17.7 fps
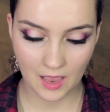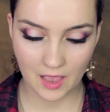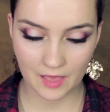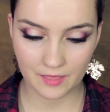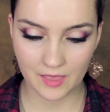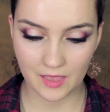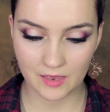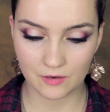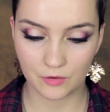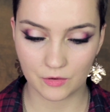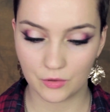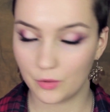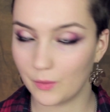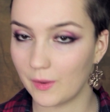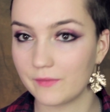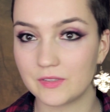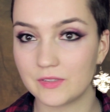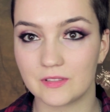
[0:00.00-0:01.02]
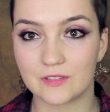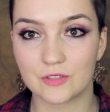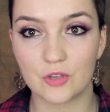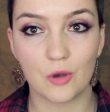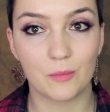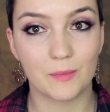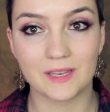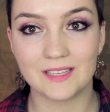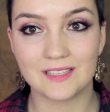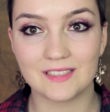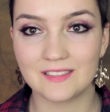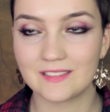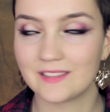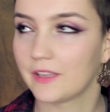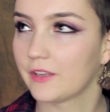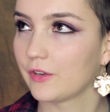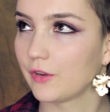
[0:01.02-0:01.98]
and then whoever's comment
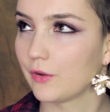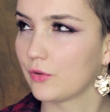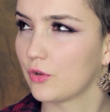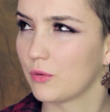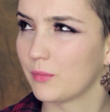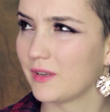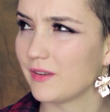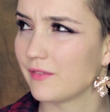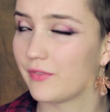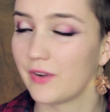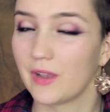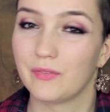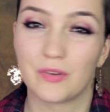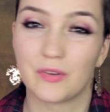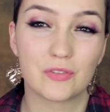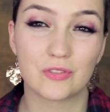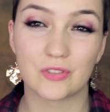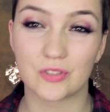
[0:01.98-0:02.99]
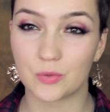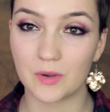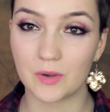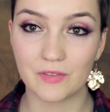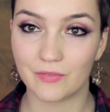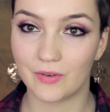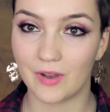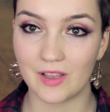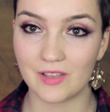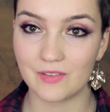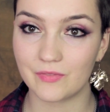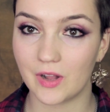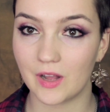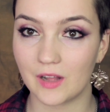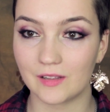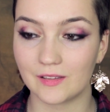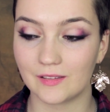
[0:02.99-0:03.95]
is, I don't know, comment five hundred twenty-five,
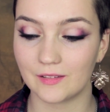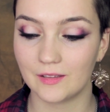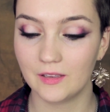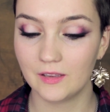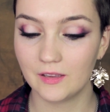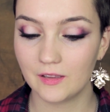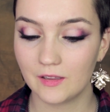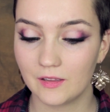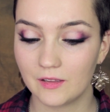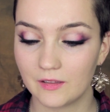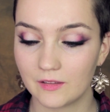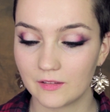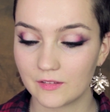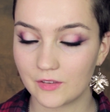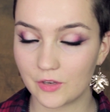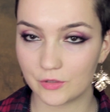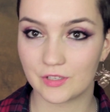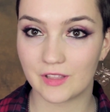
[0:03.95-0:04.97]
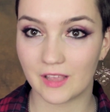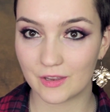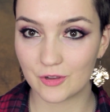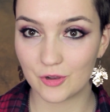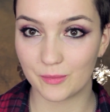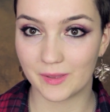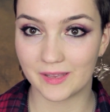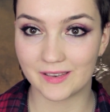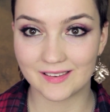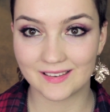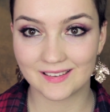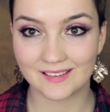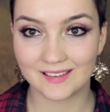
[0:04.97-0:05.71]
I'll go to that comment,